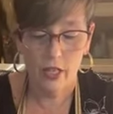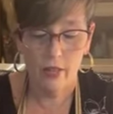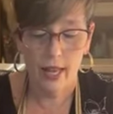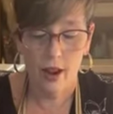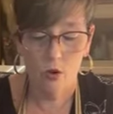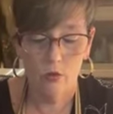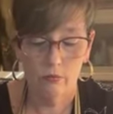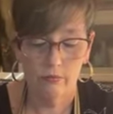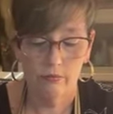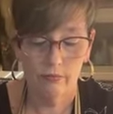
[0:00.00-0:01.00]
figure it
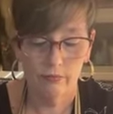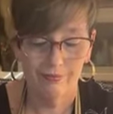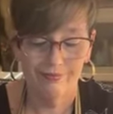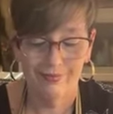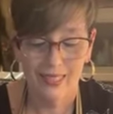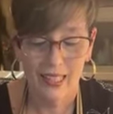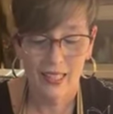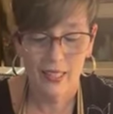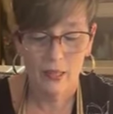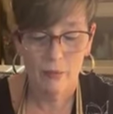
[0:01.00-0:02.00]
out.
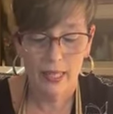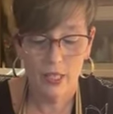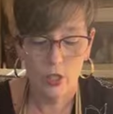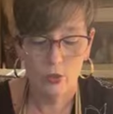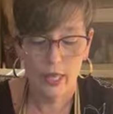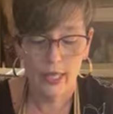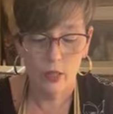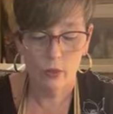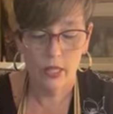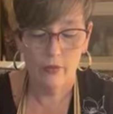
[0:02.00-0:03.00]
But I do
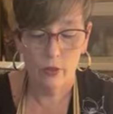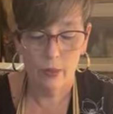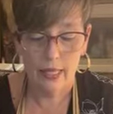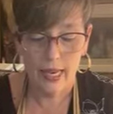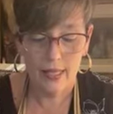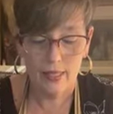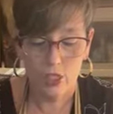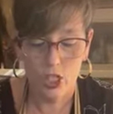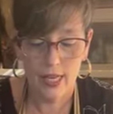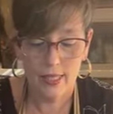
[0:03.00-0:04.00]
like it when everybody
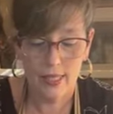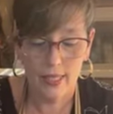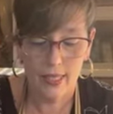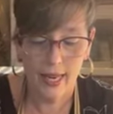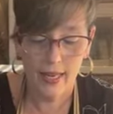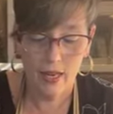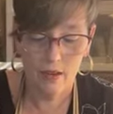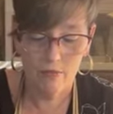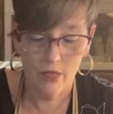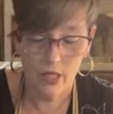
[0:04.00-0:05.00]
has a chance to get
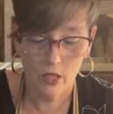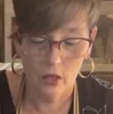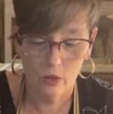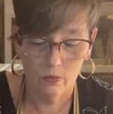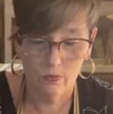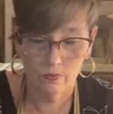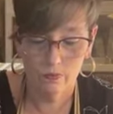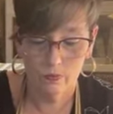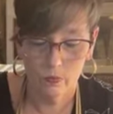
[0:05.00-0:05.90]
it, you know.